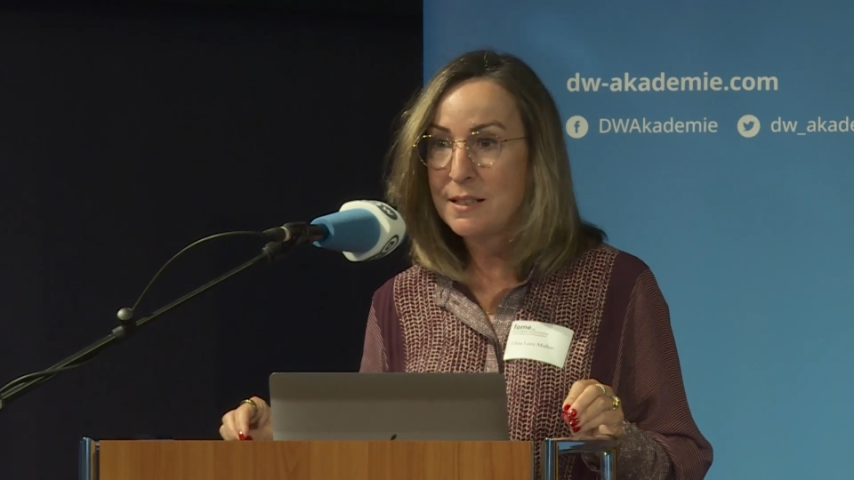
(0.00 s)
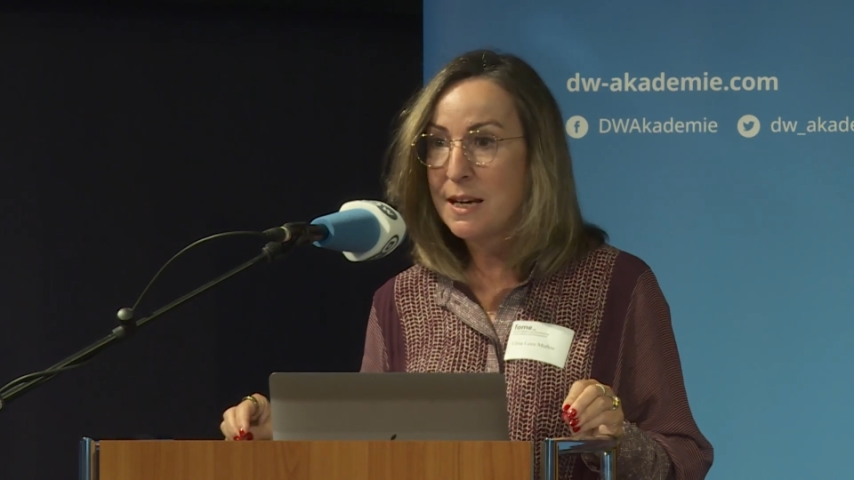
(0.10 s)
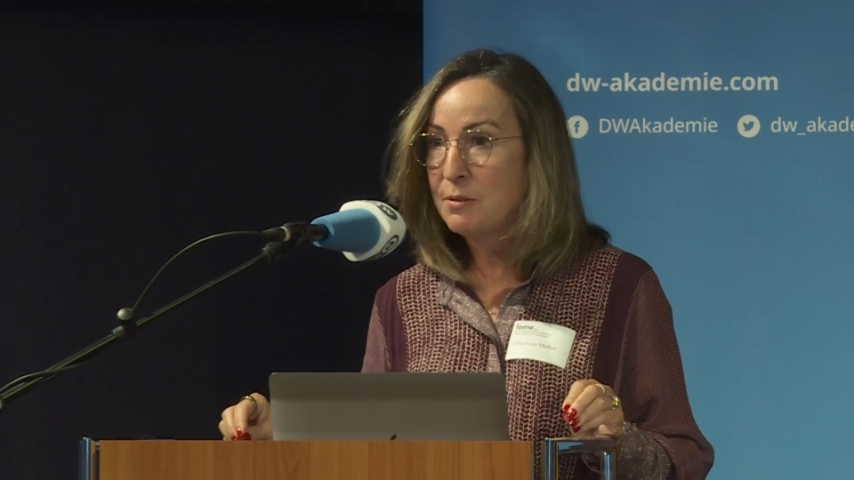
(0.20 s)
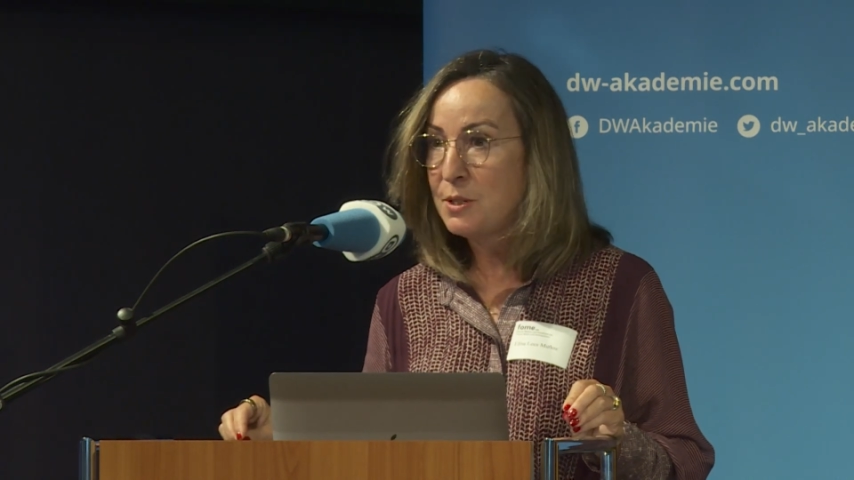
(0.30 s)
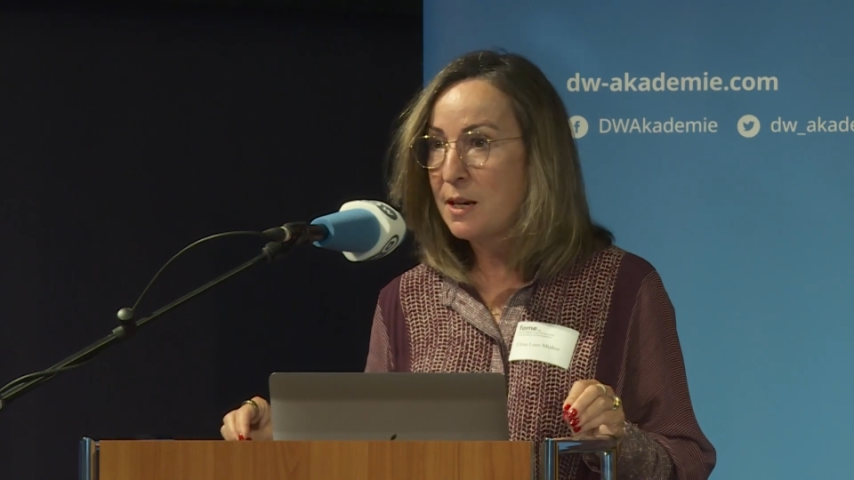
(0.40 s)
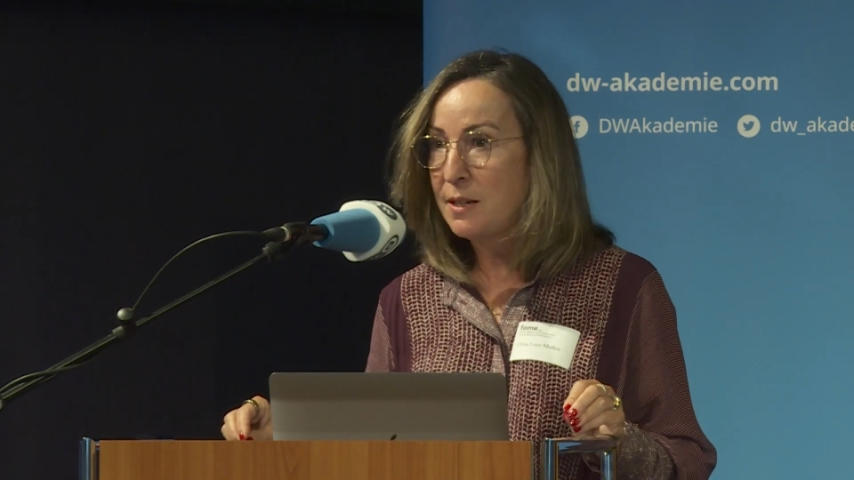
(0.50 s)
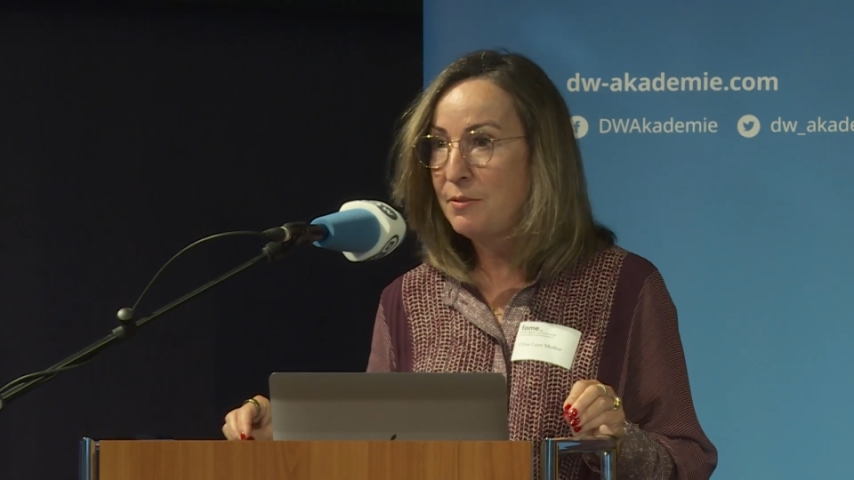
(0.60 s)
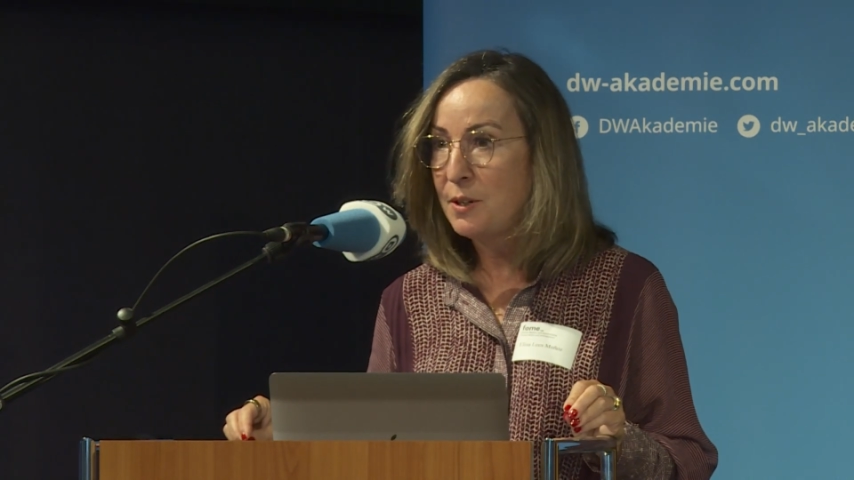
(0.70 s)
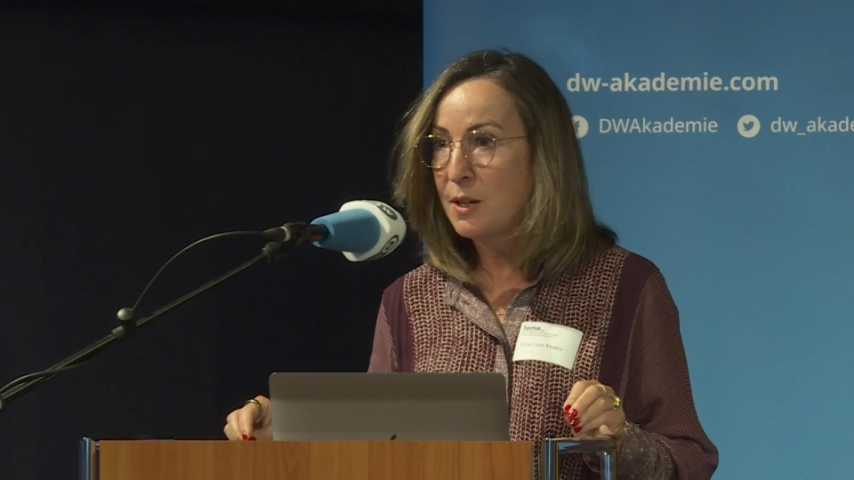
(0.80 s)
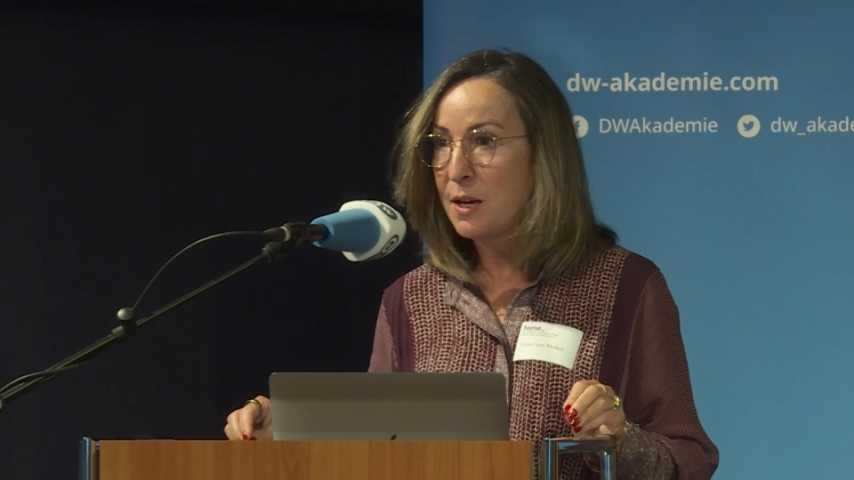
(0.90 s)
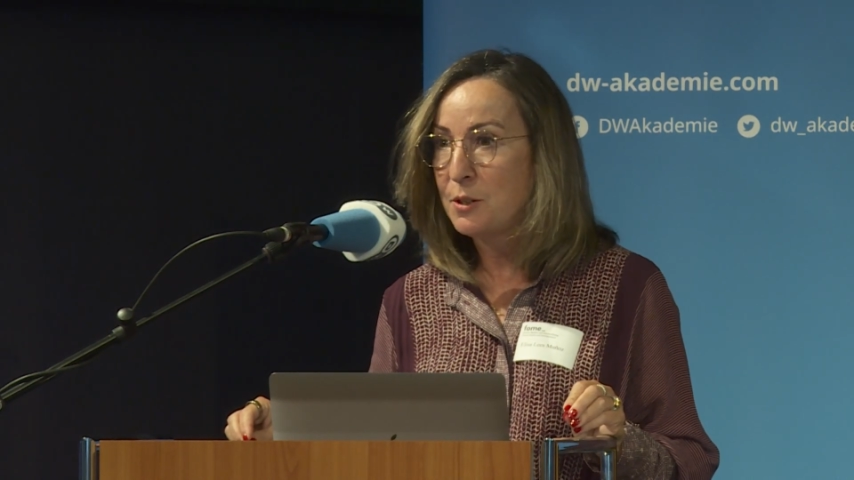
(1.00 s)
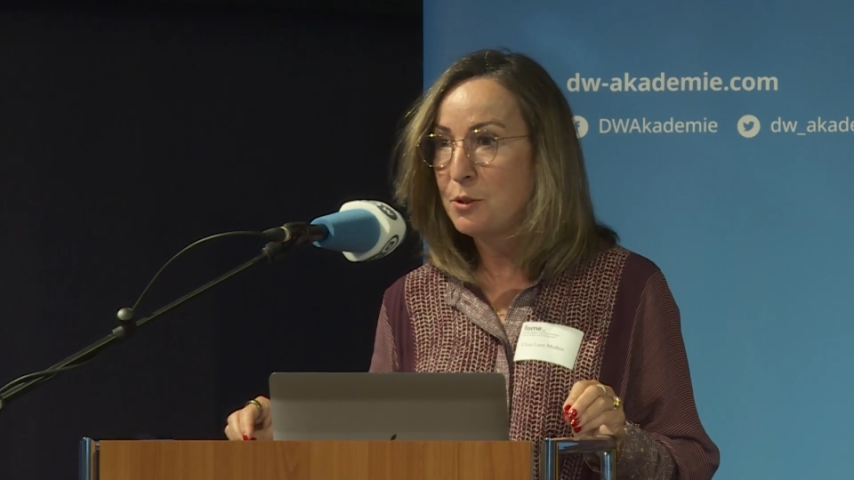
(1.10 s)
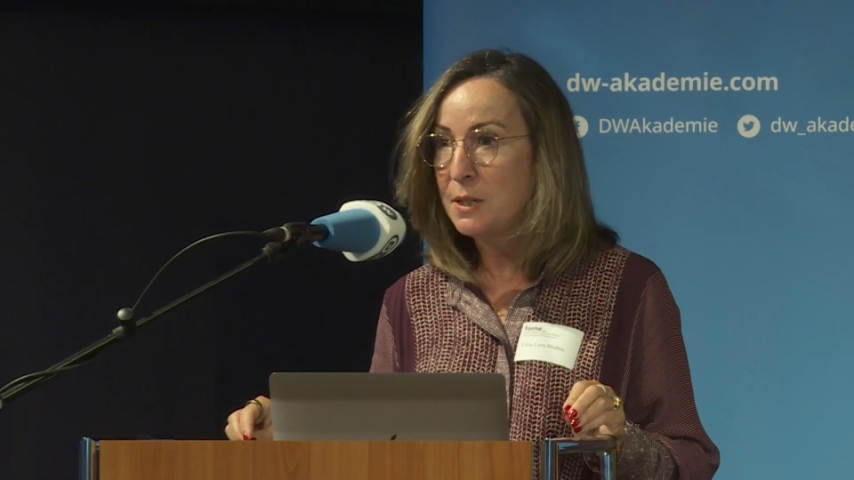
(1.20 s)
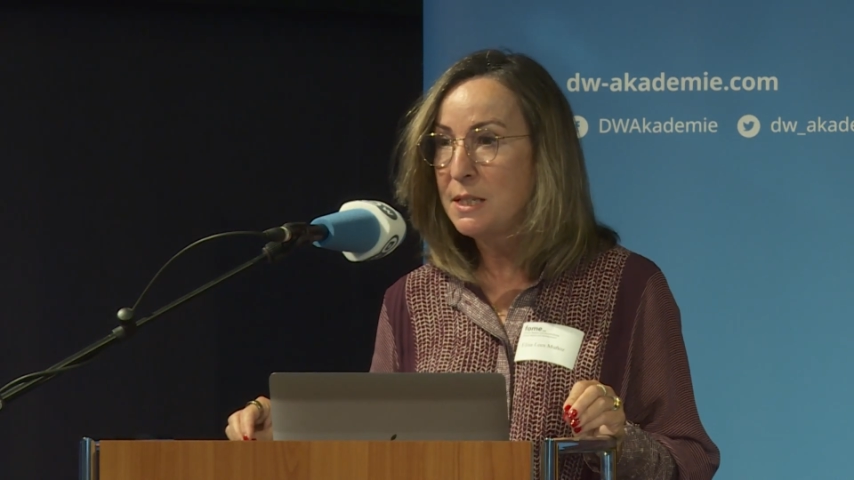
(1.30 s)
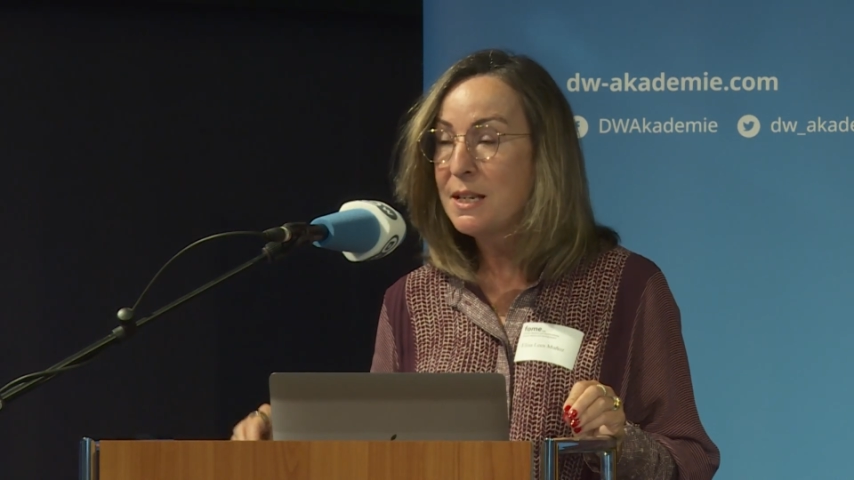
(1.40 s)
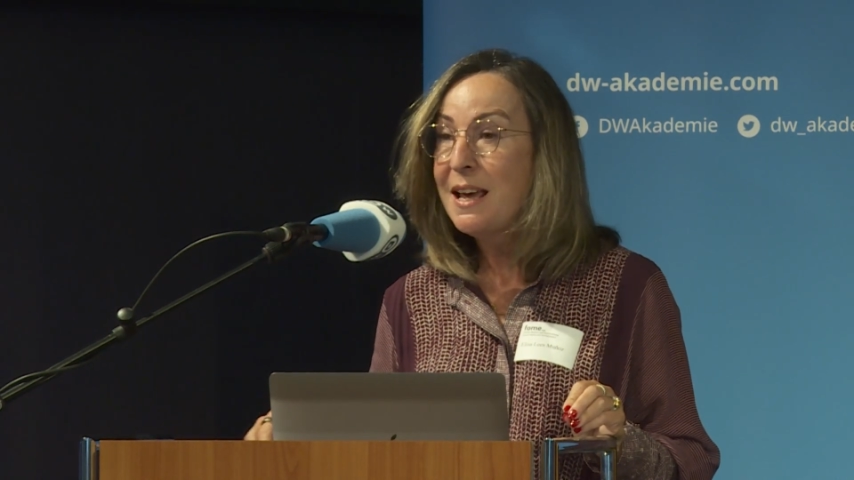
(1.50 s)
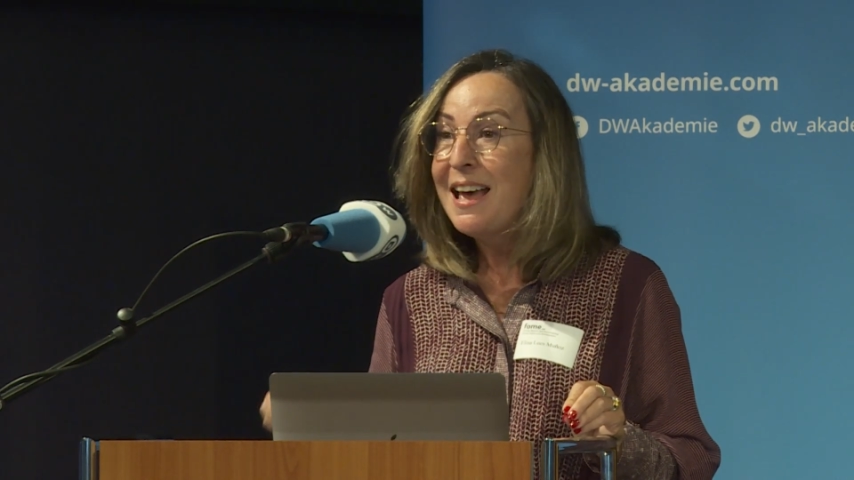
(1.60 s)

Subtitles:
outside of their countries,